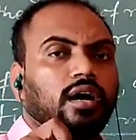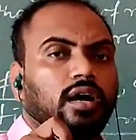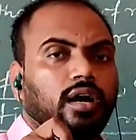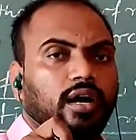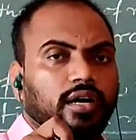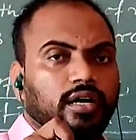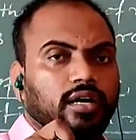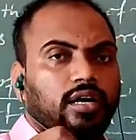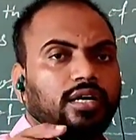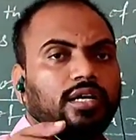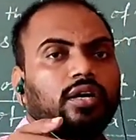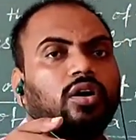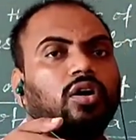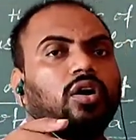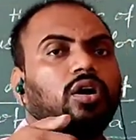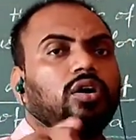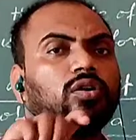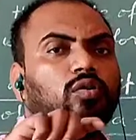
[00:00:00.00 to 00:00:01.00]
a nut
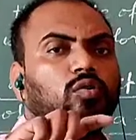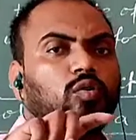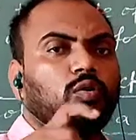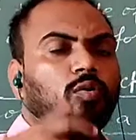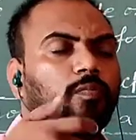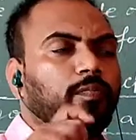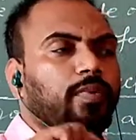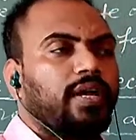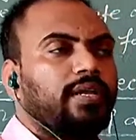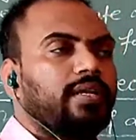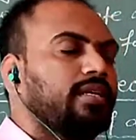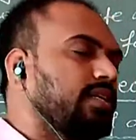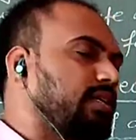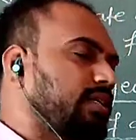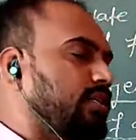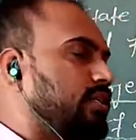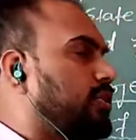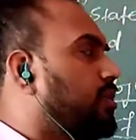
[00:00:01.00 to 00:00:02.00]
or open
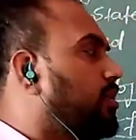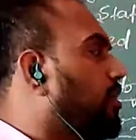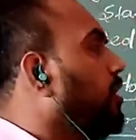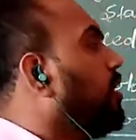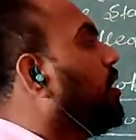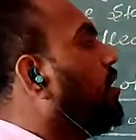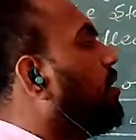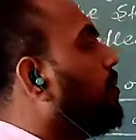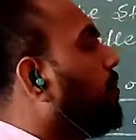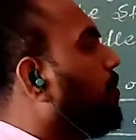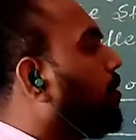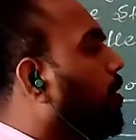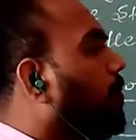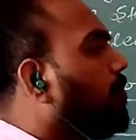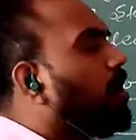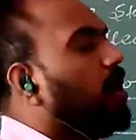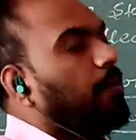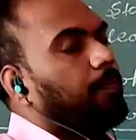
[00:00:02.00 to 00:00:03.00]
it
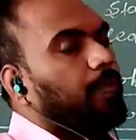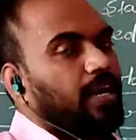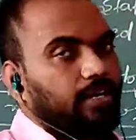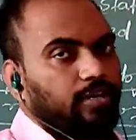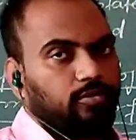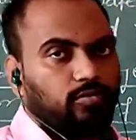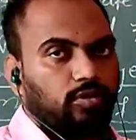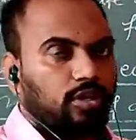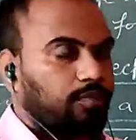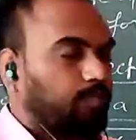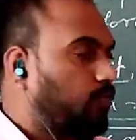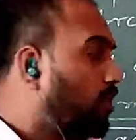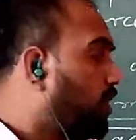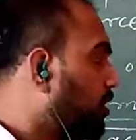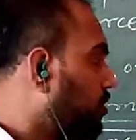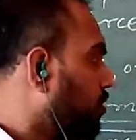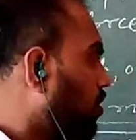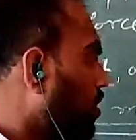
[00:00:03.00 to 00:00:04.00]
from a particular
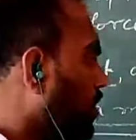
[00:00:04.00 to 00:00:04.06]
point.